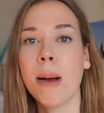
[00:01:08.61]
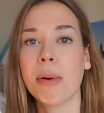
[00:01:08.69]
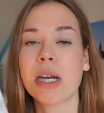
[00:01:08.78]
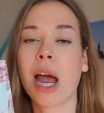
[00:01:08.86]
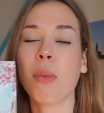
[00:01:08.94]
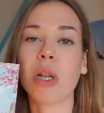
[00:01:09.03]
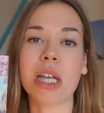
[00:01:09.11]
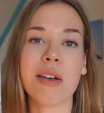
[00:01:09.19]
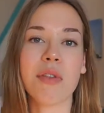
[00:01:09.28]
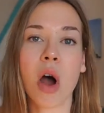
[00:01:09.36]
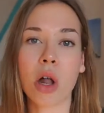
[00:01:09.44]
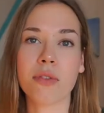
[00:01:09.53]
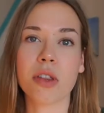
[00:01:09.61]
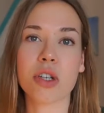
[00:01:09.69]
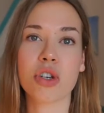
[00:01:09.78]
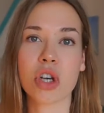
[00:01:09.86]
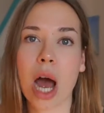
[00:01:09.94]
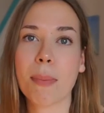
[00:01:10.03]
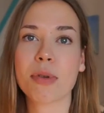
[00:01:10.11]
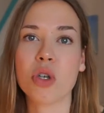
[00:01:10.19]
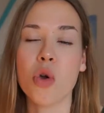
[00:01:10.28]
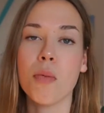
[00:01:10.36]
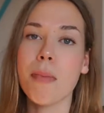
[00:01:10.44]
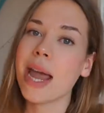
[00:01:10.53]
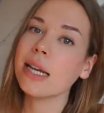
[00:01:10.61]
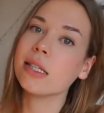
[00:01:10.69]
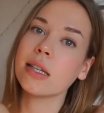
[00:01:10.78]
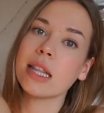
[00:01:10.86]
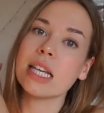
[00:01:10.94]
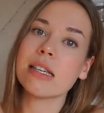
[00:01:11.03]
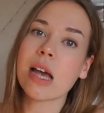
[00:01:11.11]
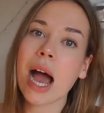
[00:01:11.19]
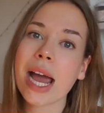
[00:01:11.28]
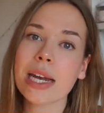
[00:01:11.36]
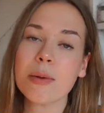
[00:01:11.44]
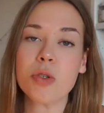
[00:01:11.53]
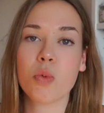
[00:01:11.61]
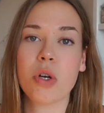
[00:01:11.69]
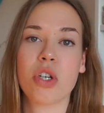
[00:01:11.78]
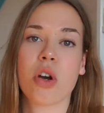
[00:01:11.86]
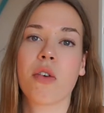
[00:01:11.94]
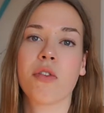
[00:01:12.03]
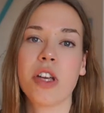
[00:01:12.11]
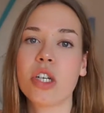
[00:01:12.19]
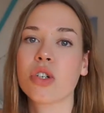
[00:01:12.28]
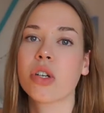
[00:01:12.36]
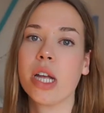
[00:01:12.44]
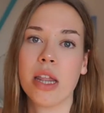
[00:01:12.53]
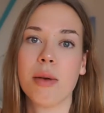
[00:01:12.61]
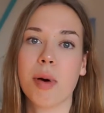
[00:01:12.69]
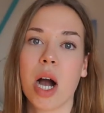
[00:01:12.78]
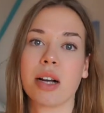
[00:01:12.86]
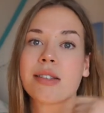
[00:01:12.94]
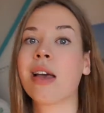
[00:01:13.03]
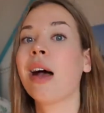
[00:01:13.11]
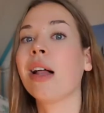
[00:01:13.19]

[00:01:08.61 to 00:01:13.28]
but I will leave all of the shops who made these items, which are featured in the box,